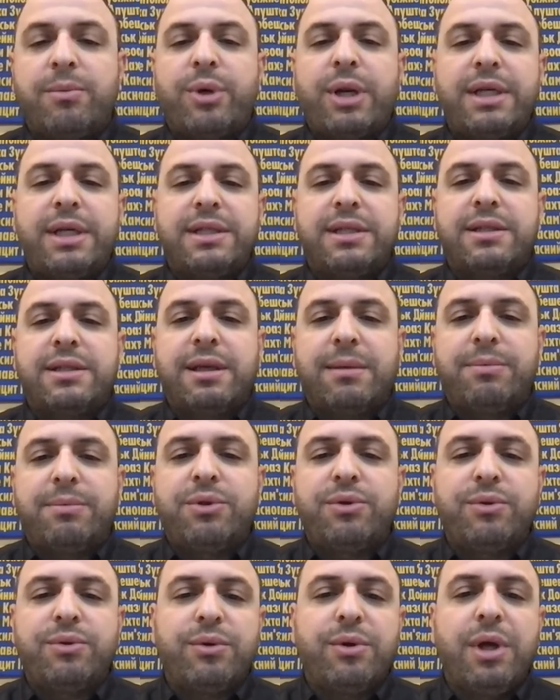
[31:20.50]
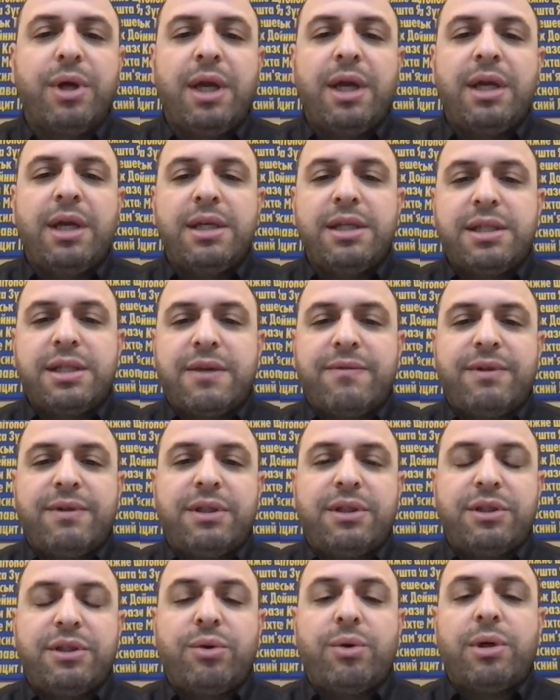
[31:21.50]
comprises up to
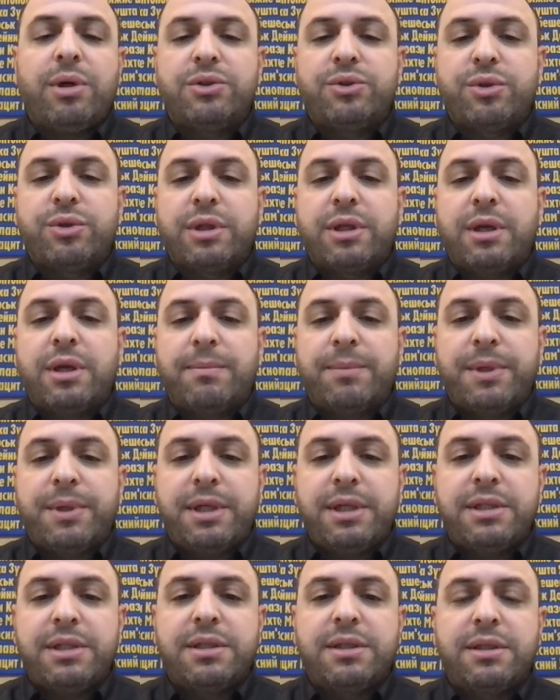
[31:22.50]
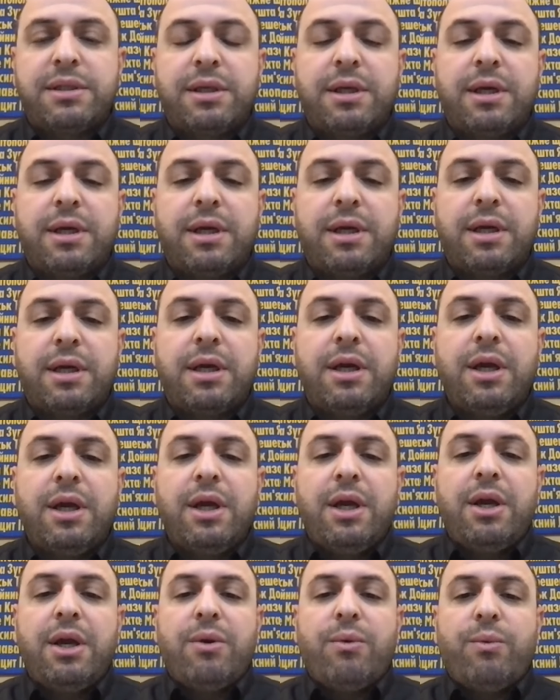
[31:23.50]
70 to 100 companies,
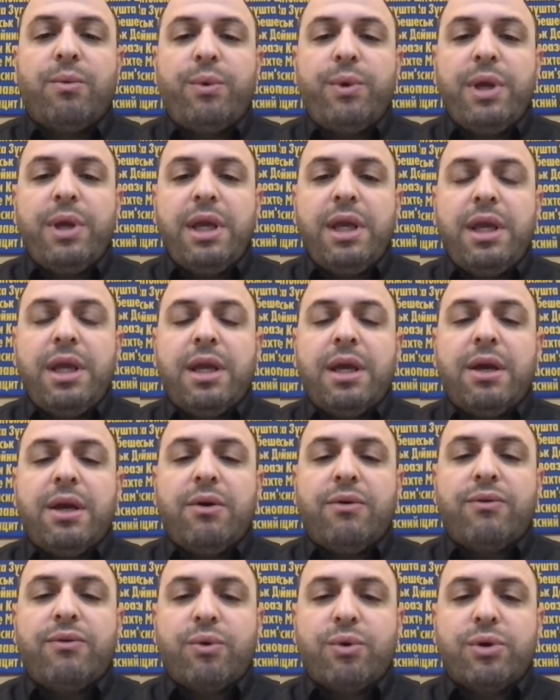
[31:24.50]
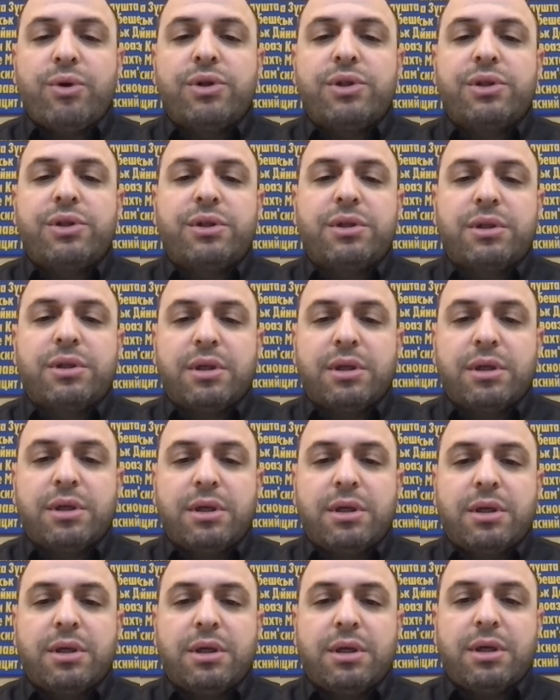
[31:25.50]
we, of course,
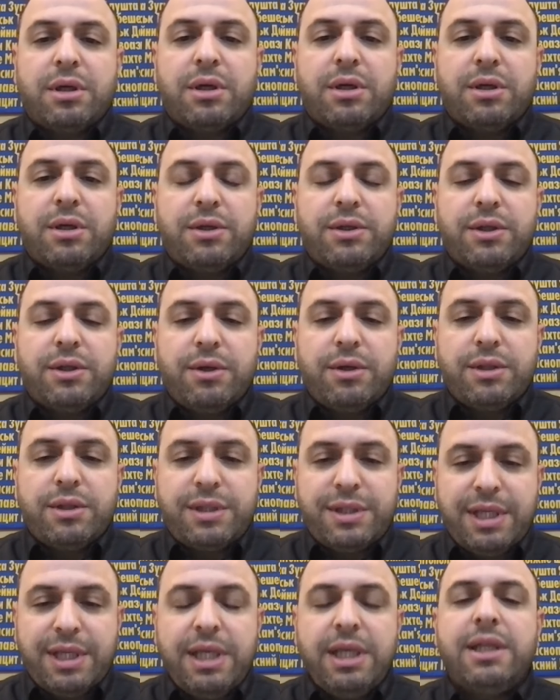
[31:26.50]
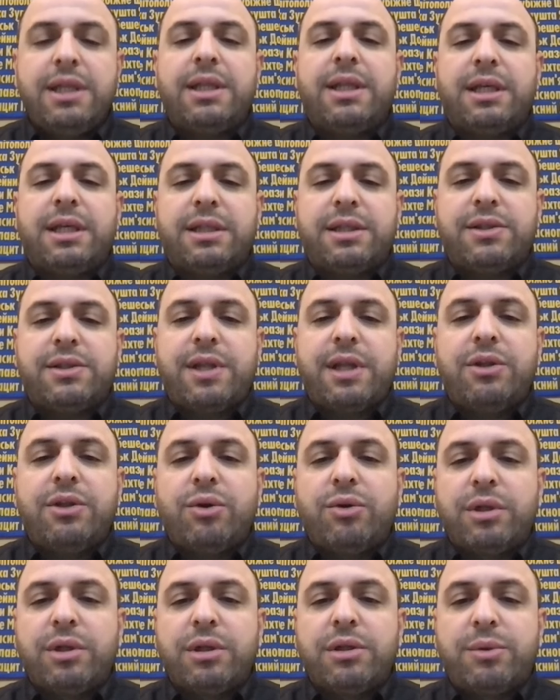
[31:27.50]
seen that
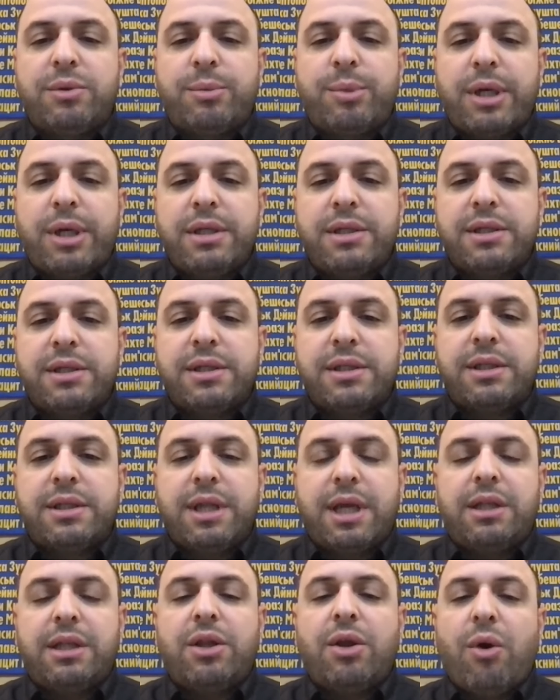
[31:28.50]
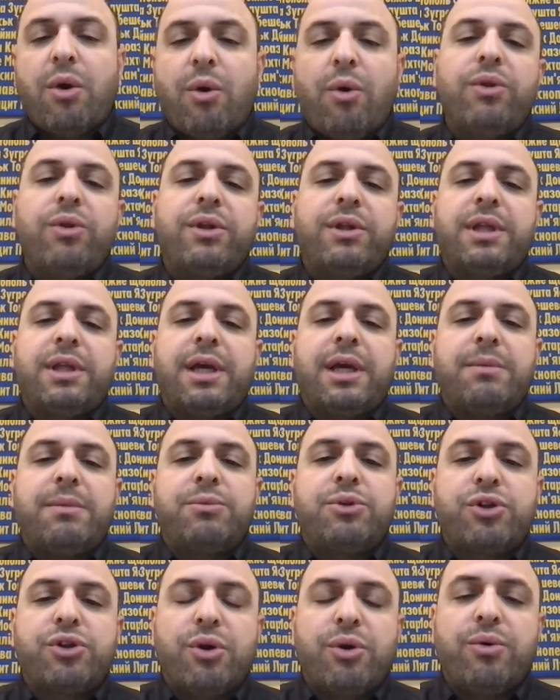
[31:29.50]
state-owned enterprises not all the
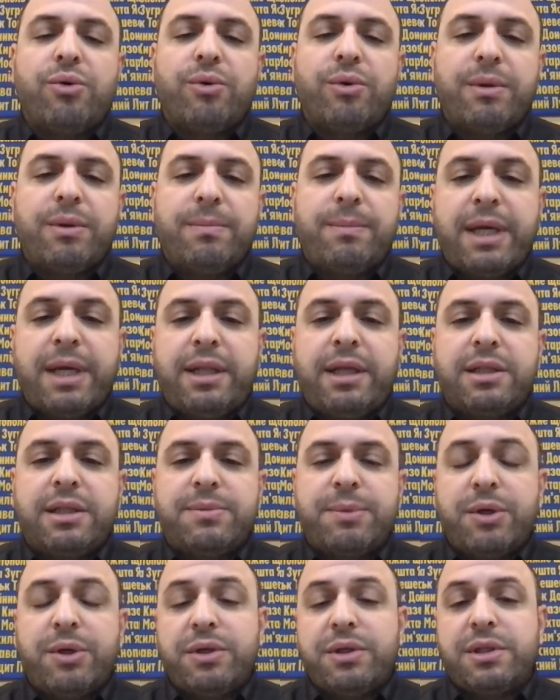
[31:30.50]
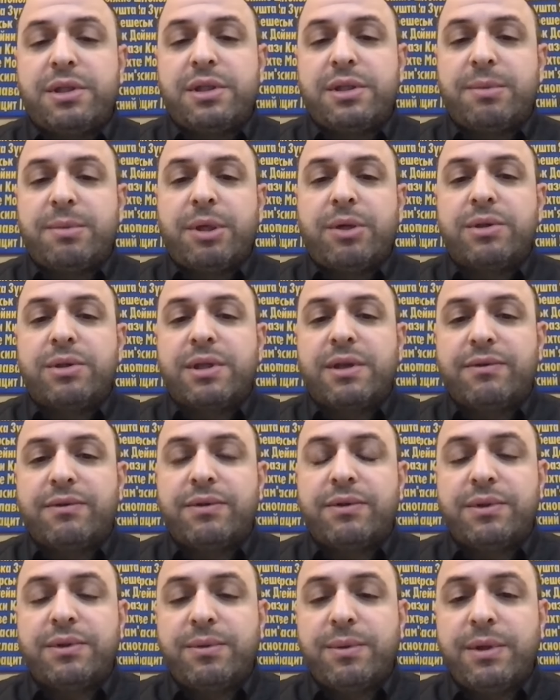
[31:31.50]
time show the bad experiences, because
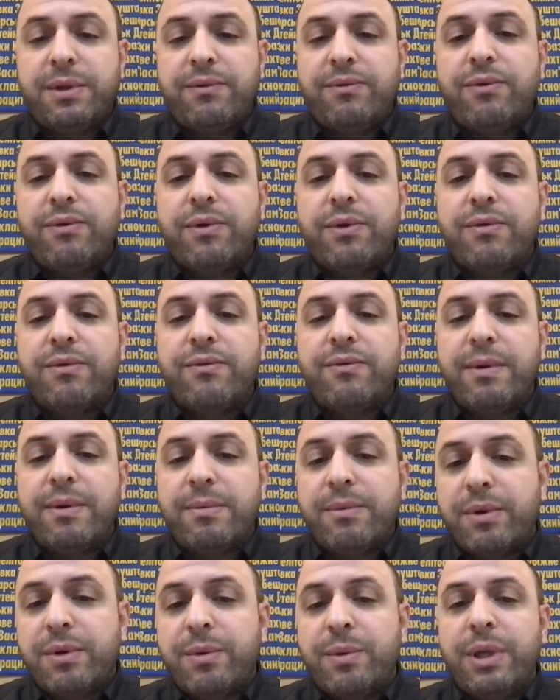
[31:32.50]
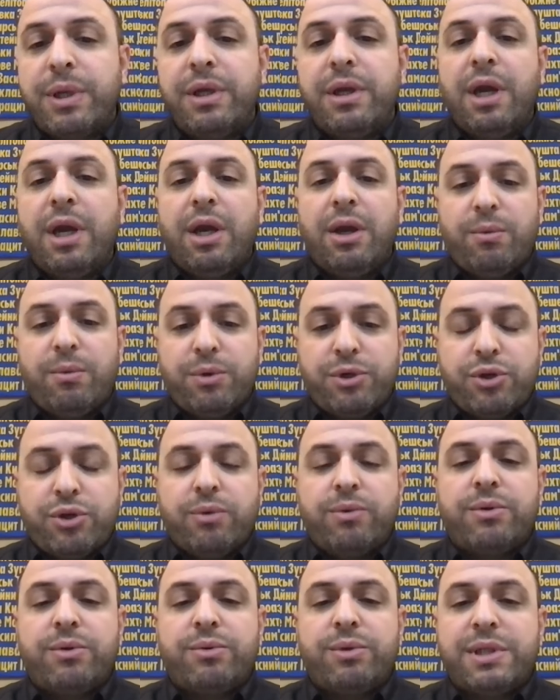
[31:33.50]
after 24th of February, we
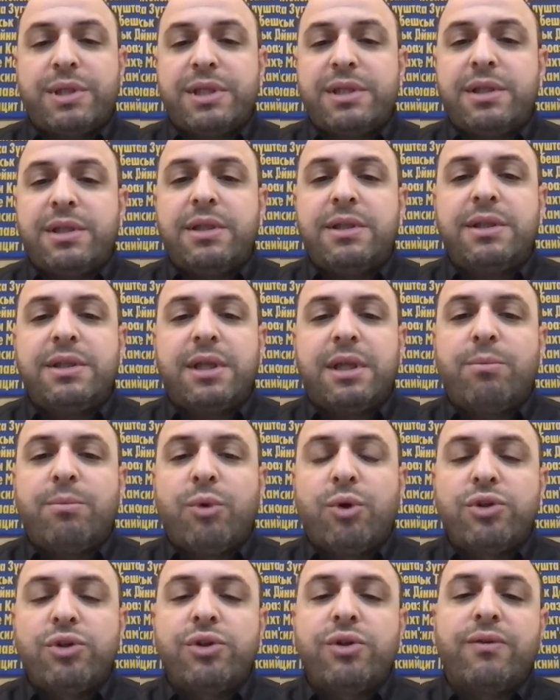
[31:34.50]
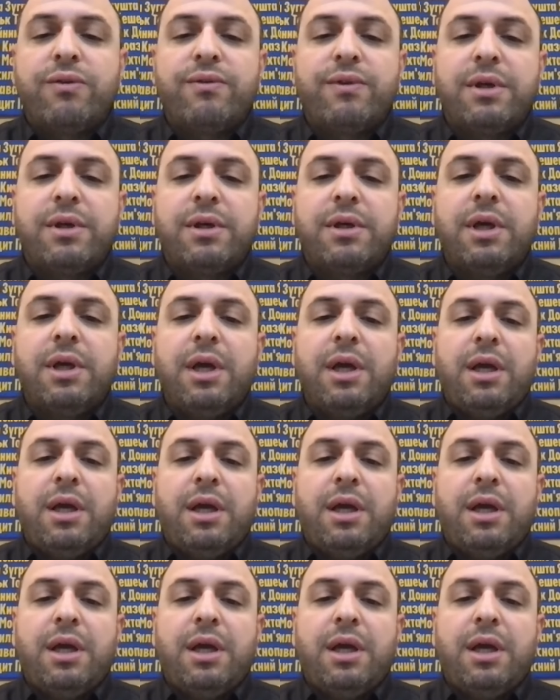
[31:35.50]
show the resistance, and most of the